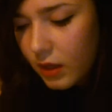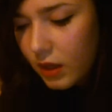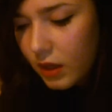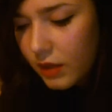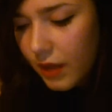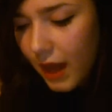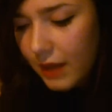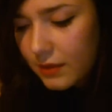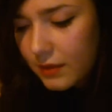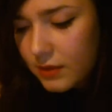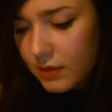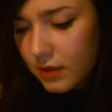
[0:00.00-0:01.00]
The
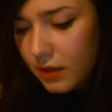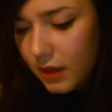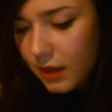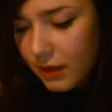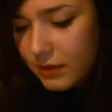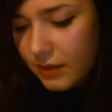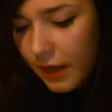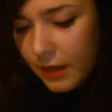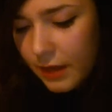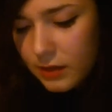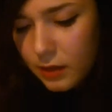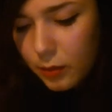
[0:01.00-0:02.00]
hands had
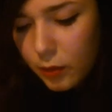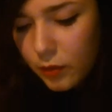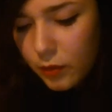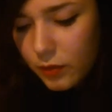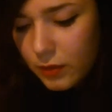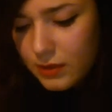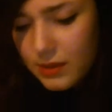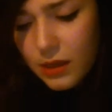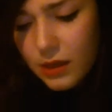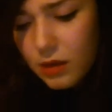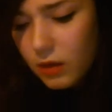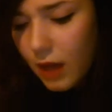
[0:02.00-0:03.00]
scarcely moved one
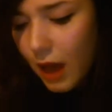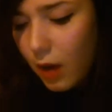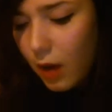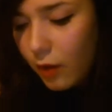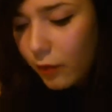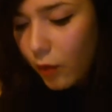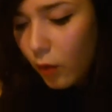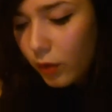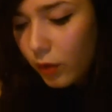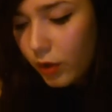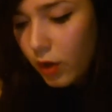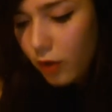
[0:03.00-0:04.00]
single hour forward
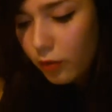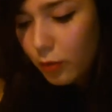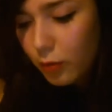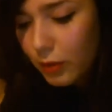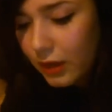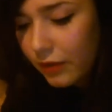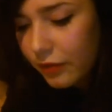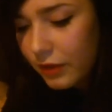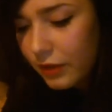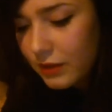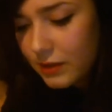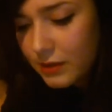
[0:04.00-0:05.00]
from when I
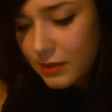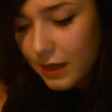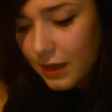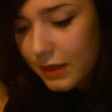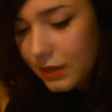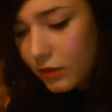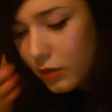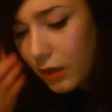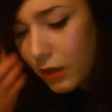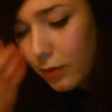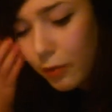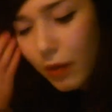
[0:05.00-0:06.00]
first descended to that
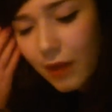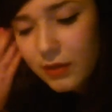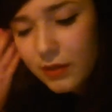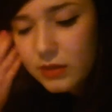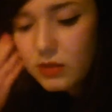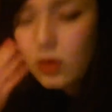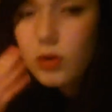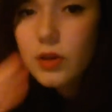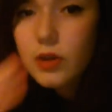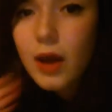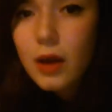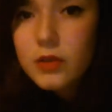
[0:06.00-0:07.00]
private
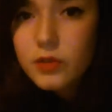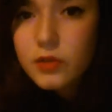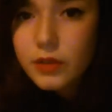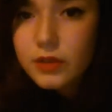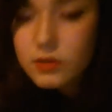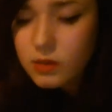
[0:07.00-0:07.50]
slaughter-house of his.